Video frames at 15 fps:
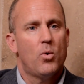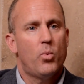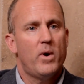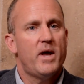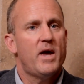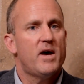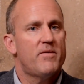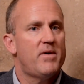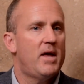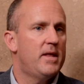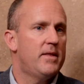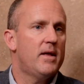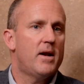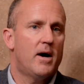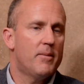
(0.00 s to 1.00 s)
we have
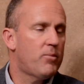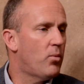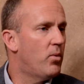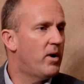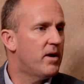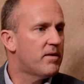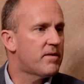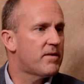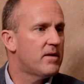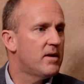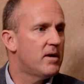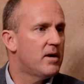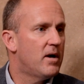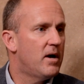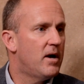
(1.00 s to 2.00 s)
ended up with
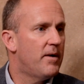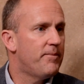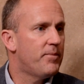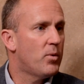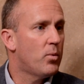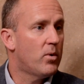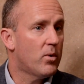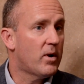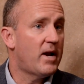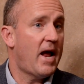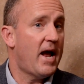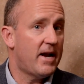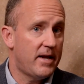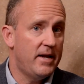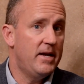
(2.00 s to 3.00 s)
and
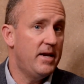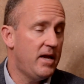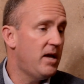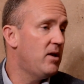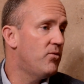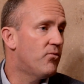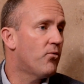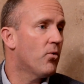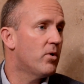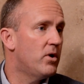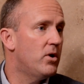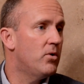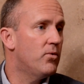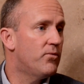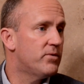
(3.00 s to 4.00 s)
had a need for
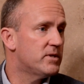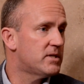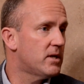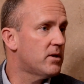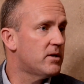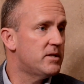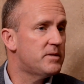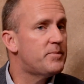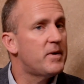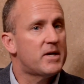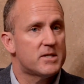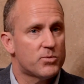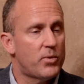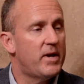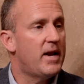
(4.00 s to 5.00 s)
new facilities
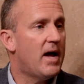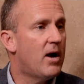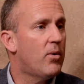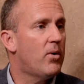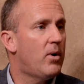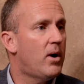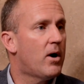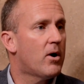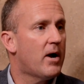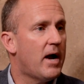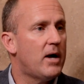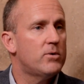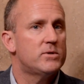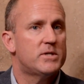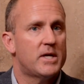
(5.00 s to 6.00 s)
because we now are
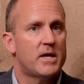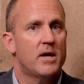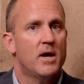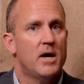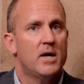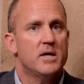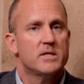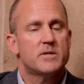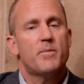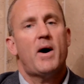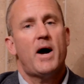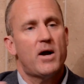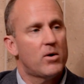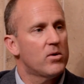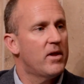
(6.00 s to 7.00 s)
housing some
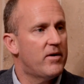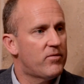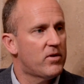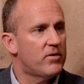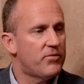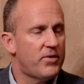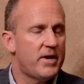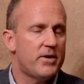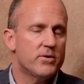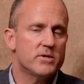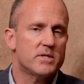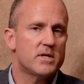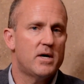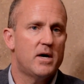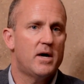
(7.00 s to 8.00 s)
higher level
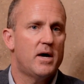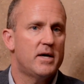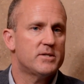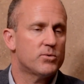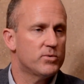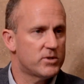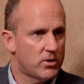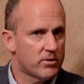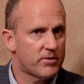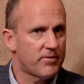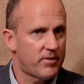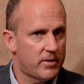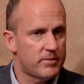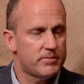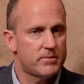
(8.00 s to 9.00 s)
offenders as a result
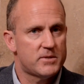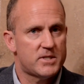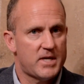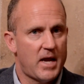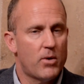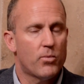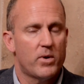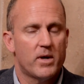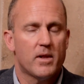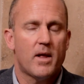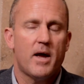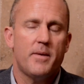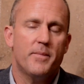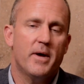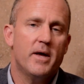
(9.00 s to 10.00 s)
of the state
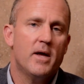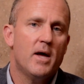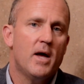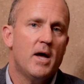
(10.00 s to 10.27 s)
realignment.